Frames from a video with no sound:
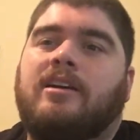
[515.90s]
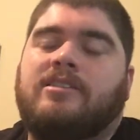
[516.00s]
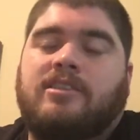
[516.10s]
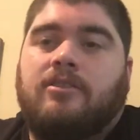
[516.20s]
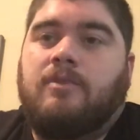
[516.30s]

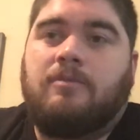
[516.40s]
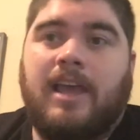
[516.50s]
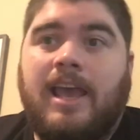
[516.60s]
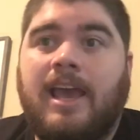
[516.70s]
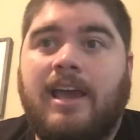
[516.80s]
So when we
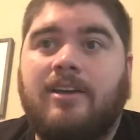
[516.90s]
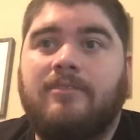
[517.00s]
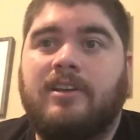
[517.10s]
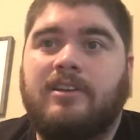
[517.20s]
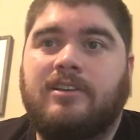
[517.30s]

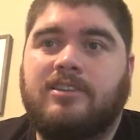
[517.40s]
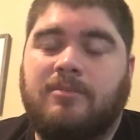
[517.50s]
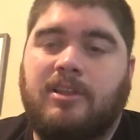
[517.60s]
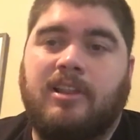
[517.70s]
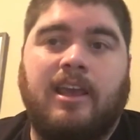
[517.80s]
have
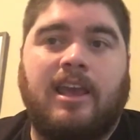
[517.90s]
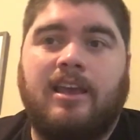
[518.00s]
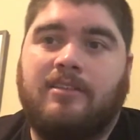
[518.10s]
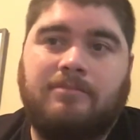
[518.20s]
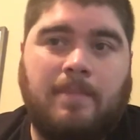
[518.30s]
something like
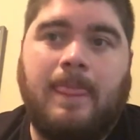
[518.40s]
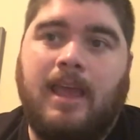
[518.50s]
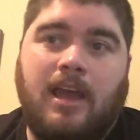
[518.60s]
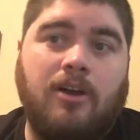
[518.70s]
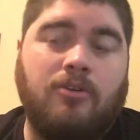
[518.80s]

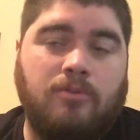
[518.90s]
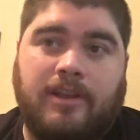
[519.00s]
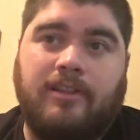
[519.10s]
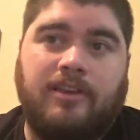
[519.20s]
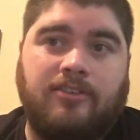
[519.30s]
how
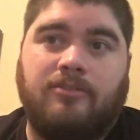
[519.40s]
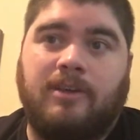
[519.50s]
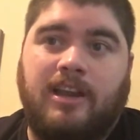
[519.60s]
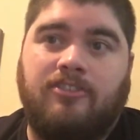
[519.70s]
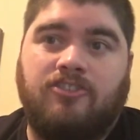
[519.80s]
quickly is the
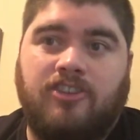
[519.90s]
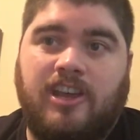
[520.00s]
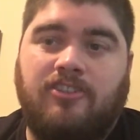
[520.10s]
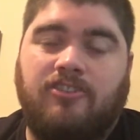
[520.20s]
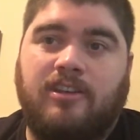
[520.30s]
radius
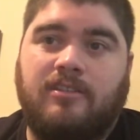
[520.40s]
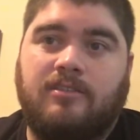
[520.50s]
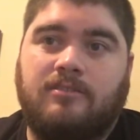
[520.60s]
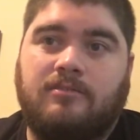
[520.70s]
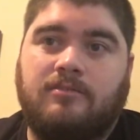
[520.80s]
changing,
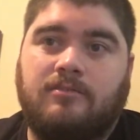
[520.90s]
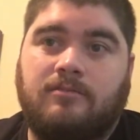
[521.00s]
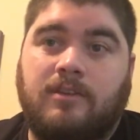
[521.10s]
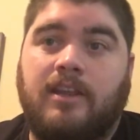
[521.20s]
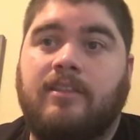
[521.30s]

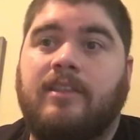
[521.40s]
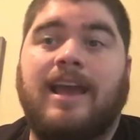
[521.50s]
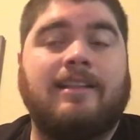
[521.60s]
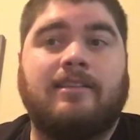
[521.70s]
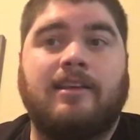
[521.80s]
right,
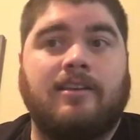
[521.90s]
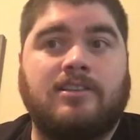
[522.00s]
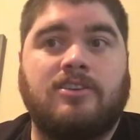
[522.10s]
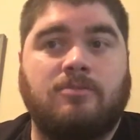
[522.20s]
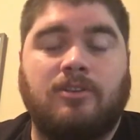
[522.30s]
that tells
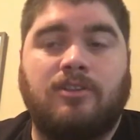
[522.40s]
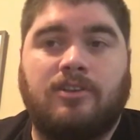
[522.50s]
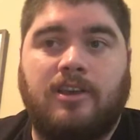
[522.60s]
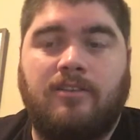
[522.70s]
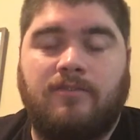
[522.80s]
us we're
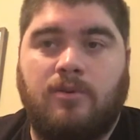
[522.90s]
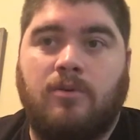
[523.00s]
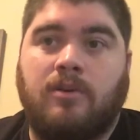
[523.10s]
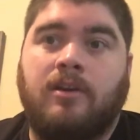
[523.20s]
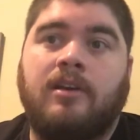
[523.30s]
looking
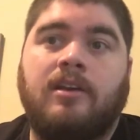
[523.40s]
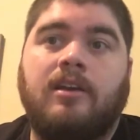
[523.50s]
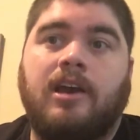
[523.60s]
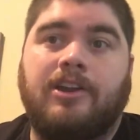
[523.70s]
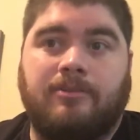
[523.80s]
for
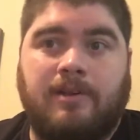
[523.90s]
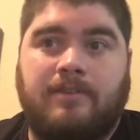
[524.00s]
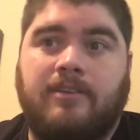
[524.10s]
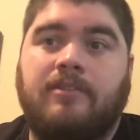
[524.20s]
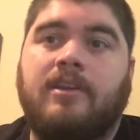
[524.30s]
a
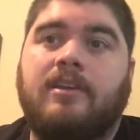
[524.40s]
derivative.